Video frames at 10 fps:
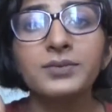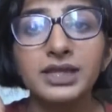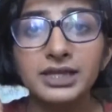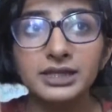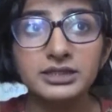
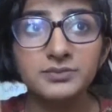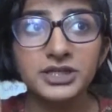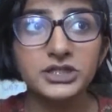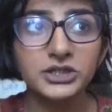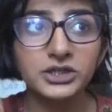Please
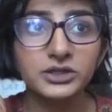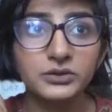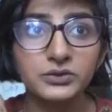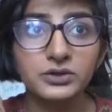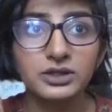be sure
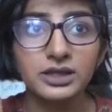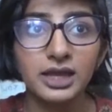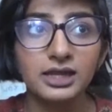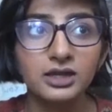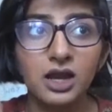to
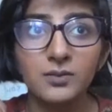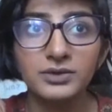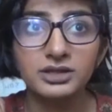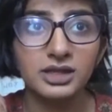like, comment,